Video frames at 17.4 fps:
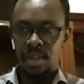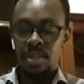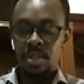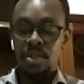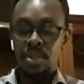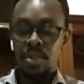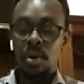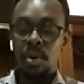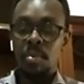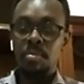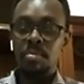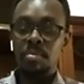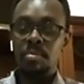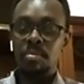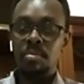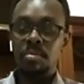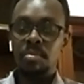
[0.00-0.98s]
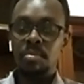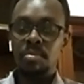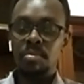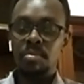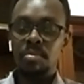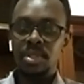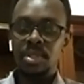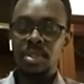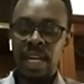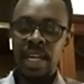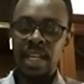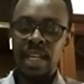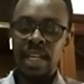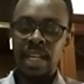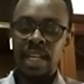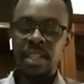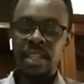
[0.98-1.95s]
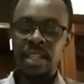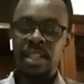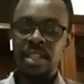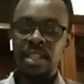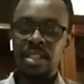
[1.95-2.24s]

So saying this